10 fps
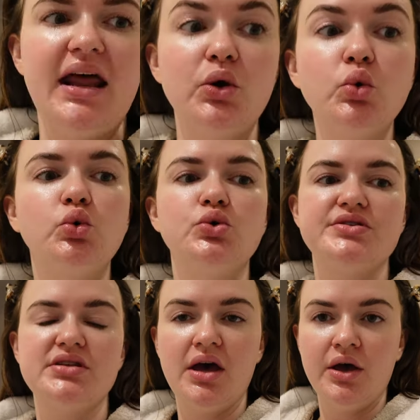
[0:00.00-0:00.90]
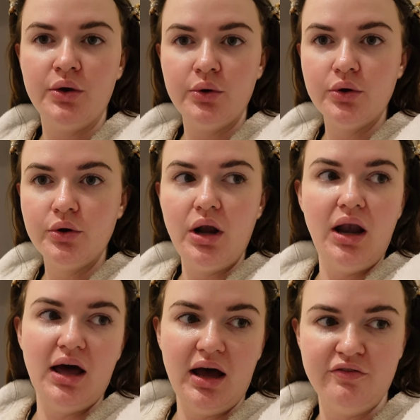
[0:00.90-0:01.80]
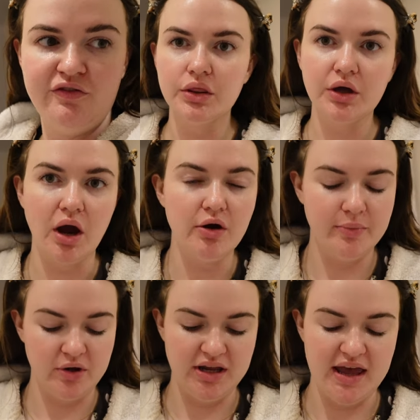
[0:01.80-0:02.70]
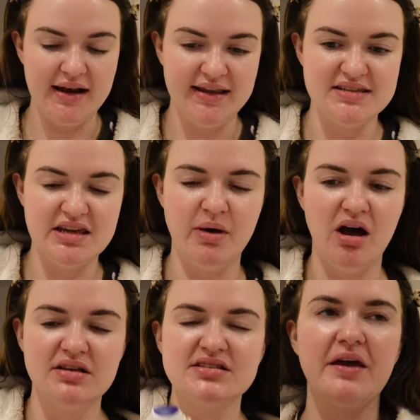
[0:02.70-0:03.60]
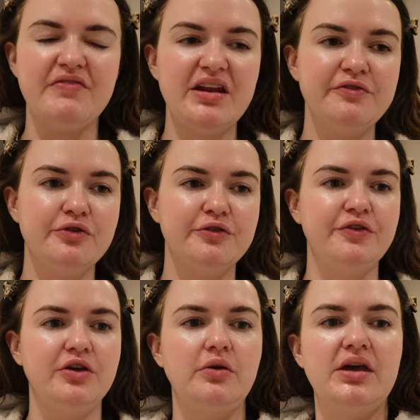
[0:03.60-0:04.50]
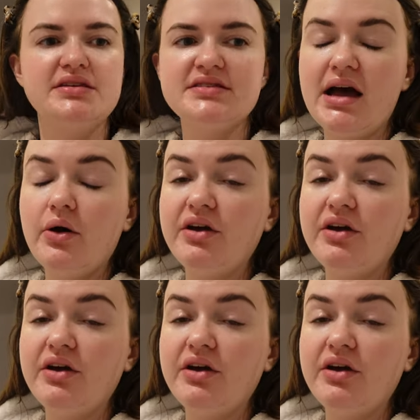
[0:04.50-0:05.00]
And I also love the CurrentBody LED mask. I've had it for a few years now.